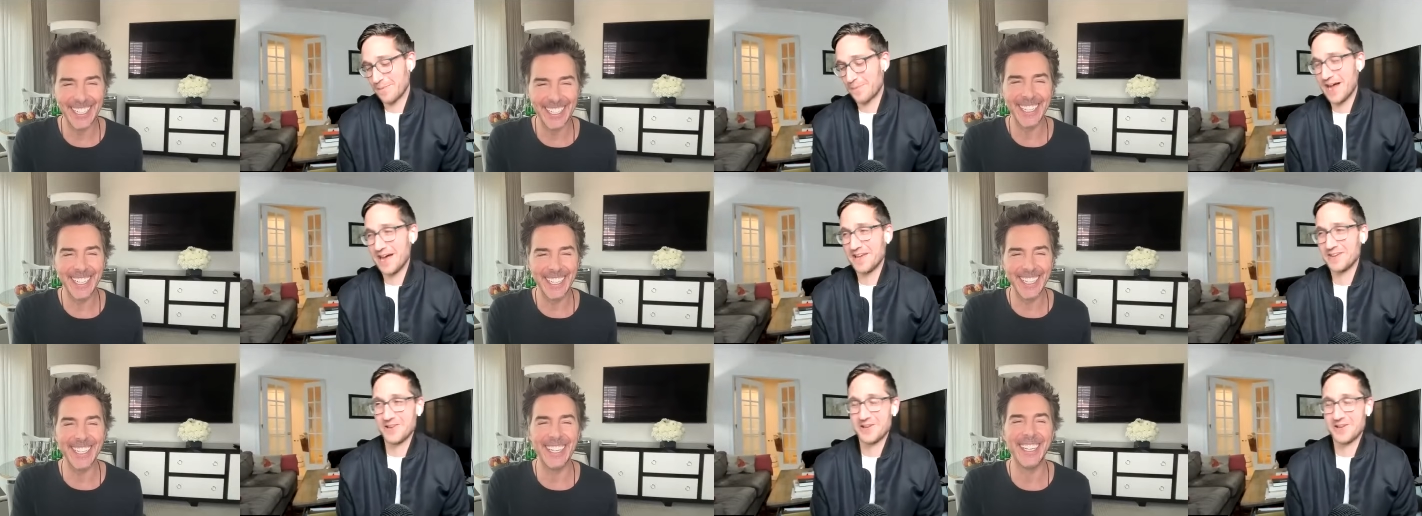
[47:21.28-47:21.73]
Speaker 1: a uh,
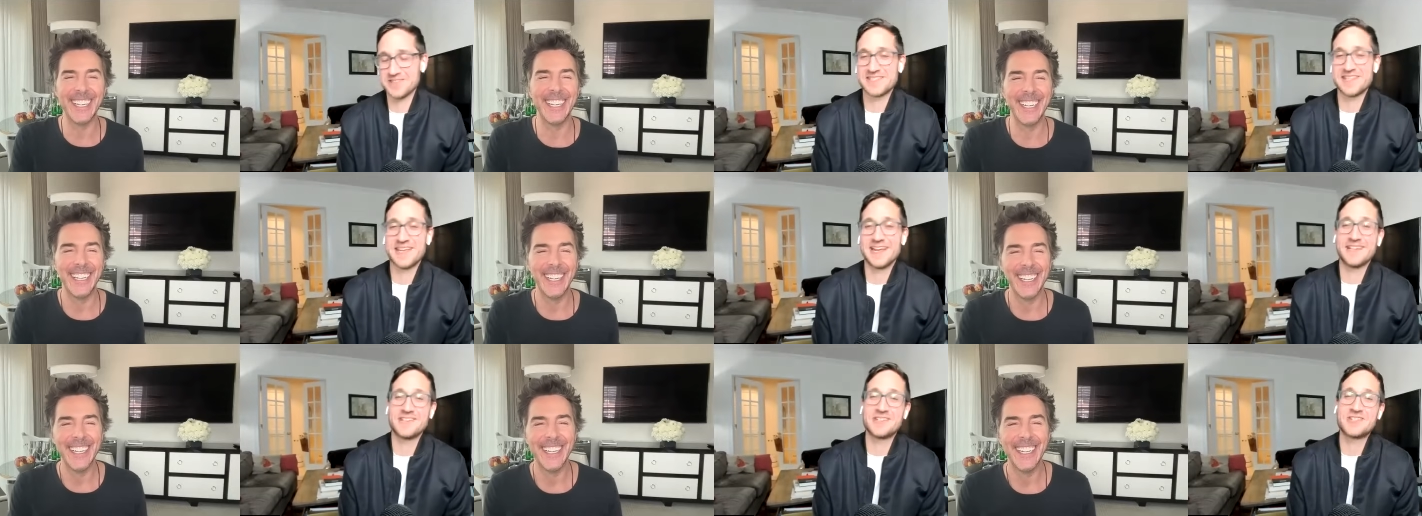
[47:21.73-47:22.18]
Bradley on
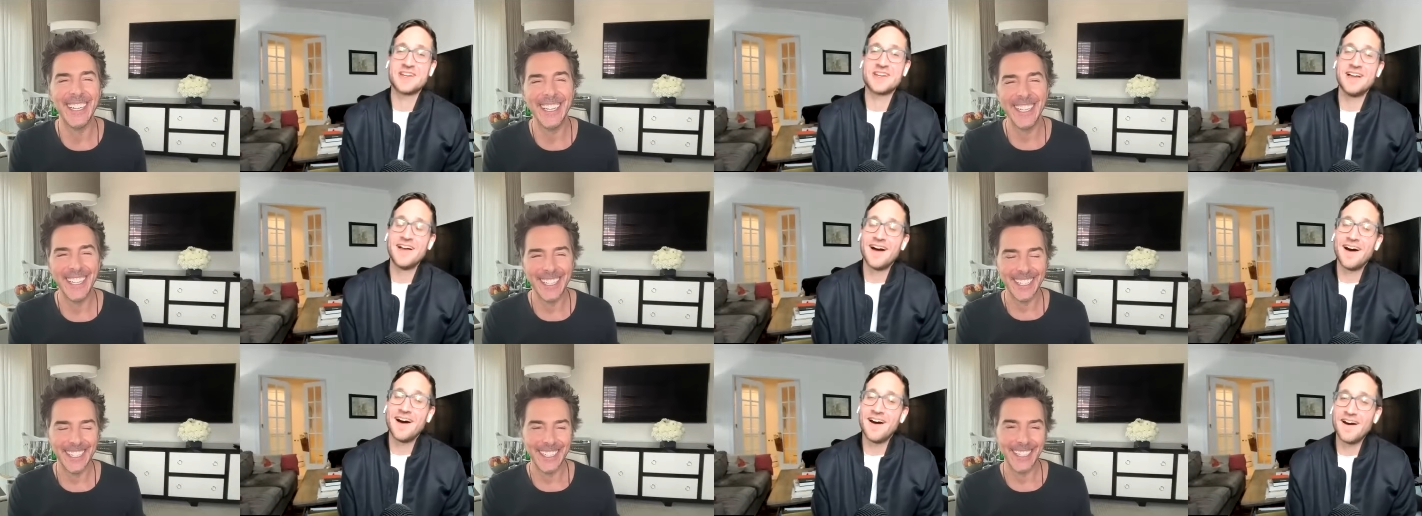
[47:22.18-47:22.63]
stage.
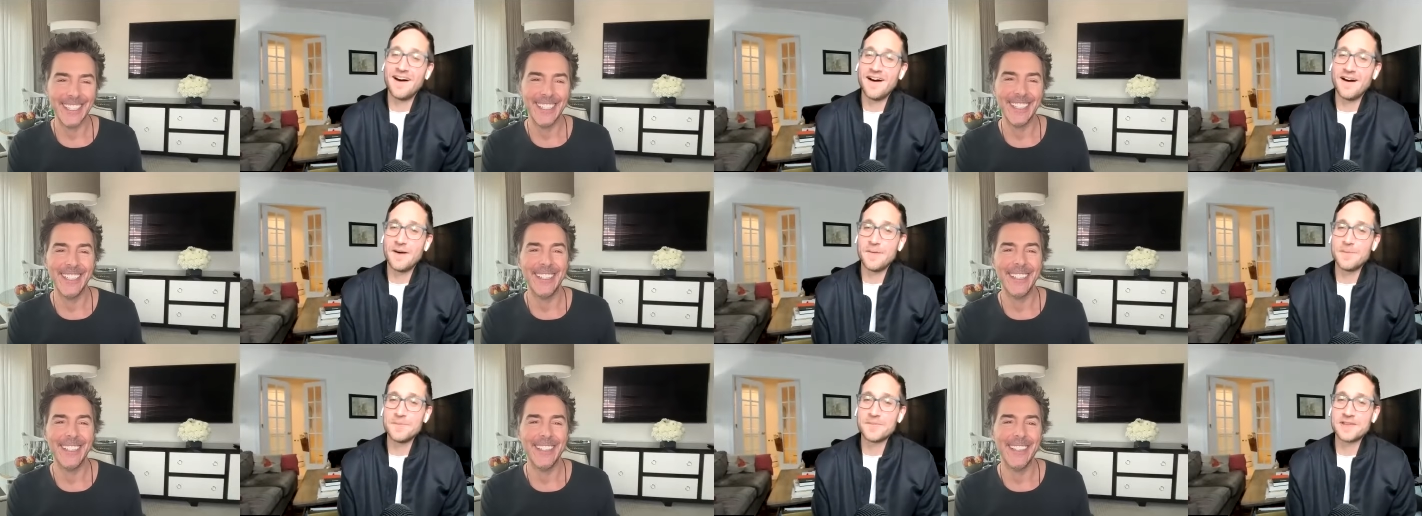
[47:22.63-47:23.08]

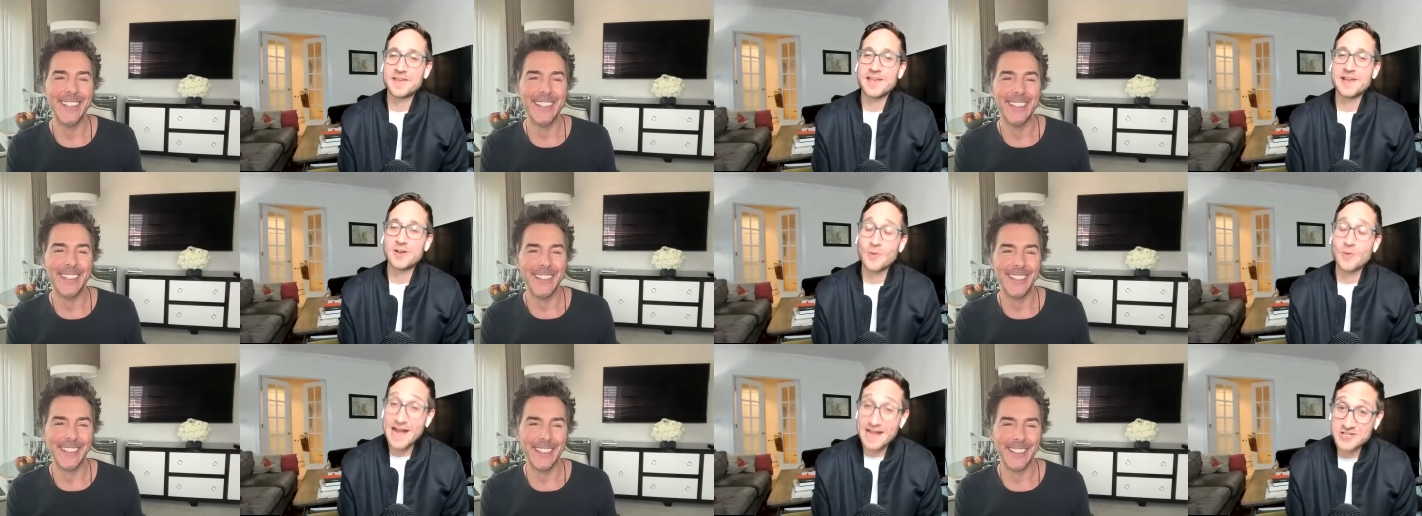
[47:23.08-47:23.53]
Um,
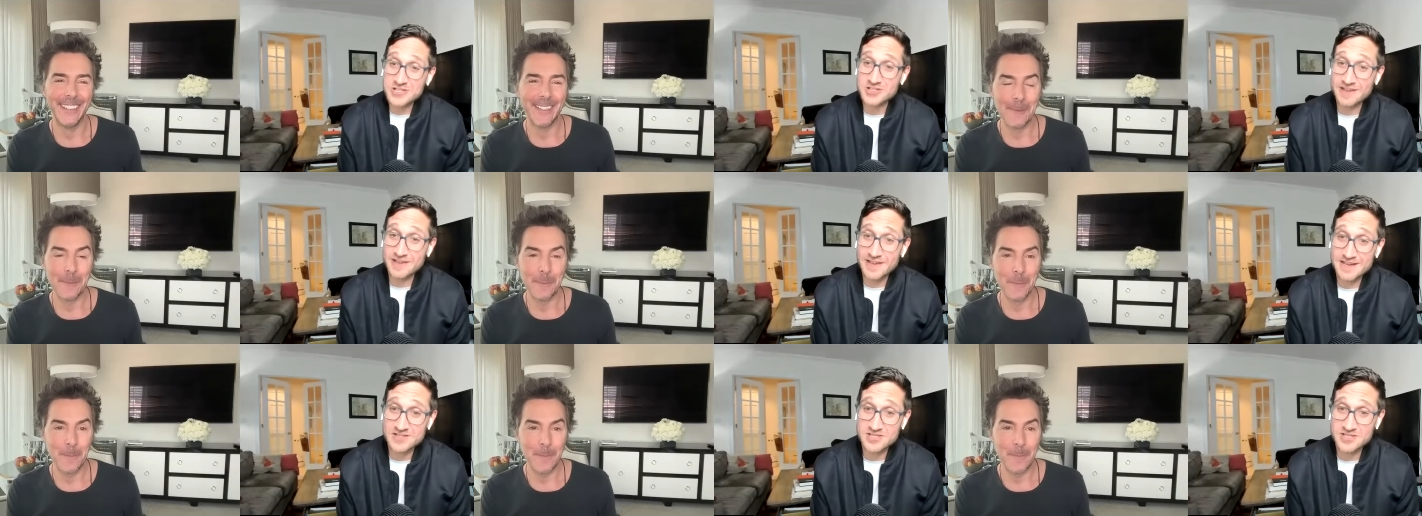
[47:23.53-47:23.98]

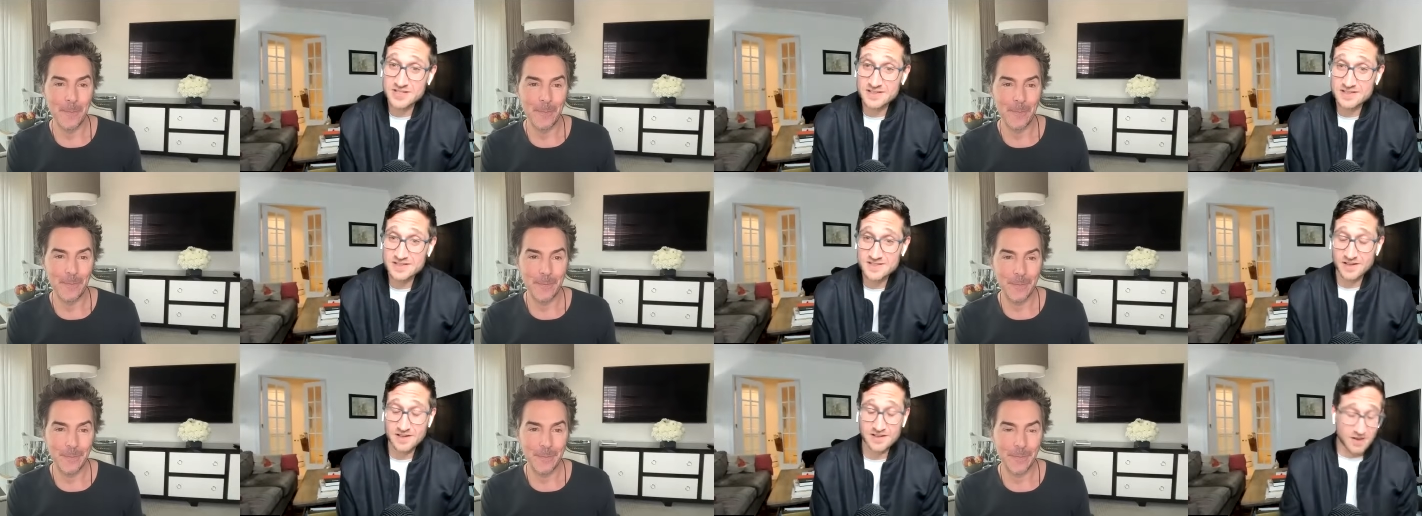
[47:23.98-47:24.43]

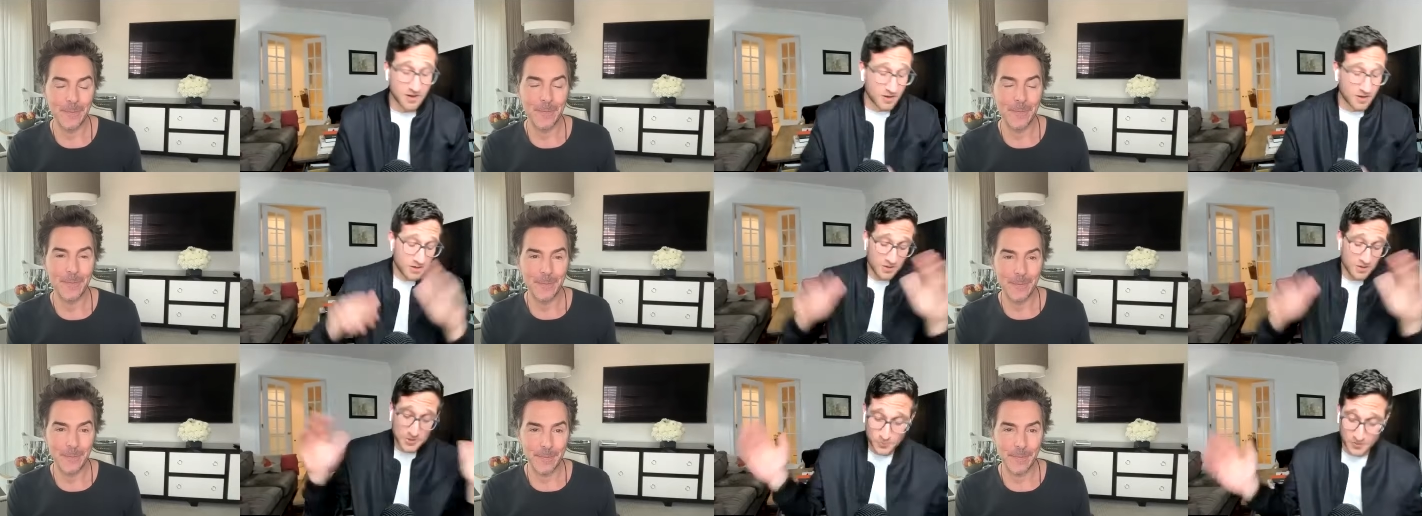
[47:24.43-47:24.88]
congratulations on
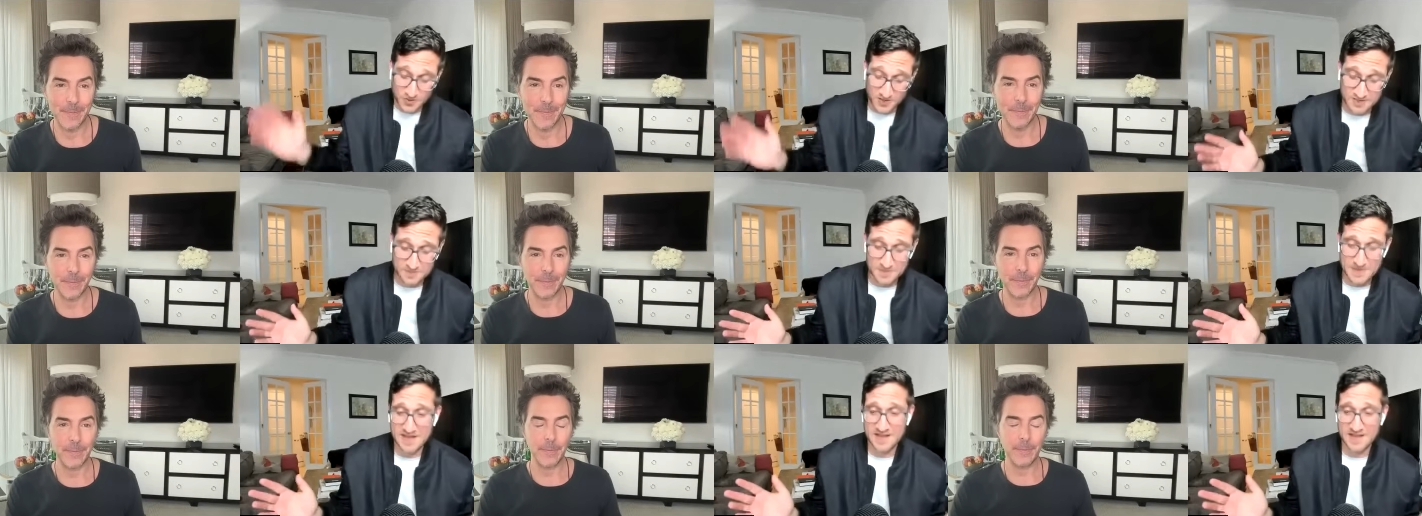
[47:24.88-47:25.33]
all the
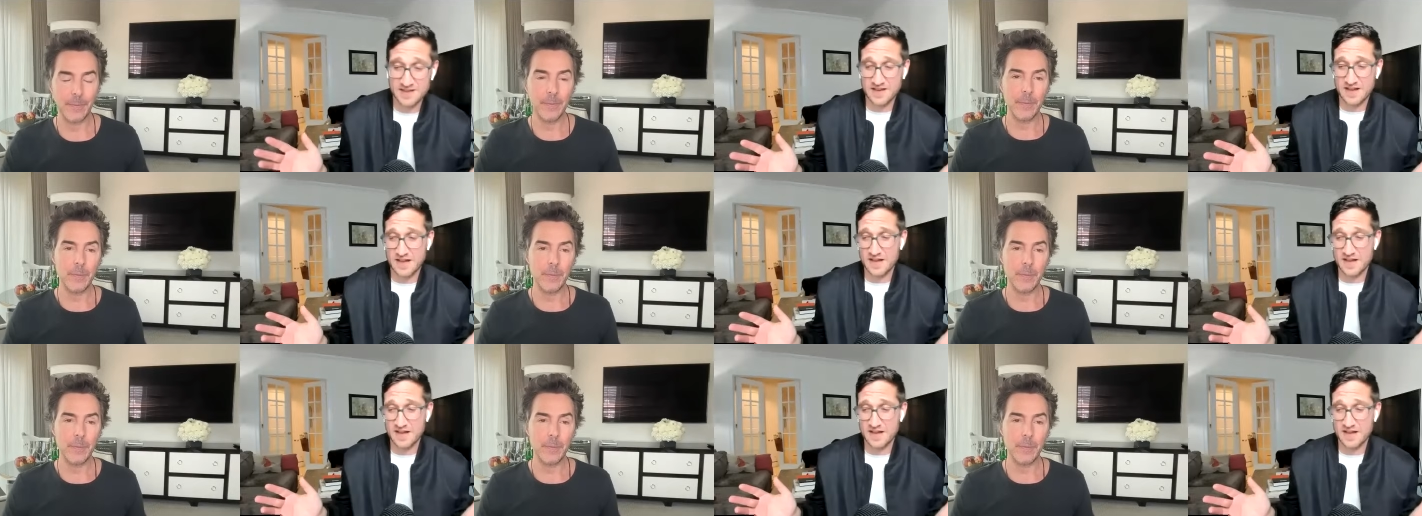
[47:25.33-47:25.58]
work, man.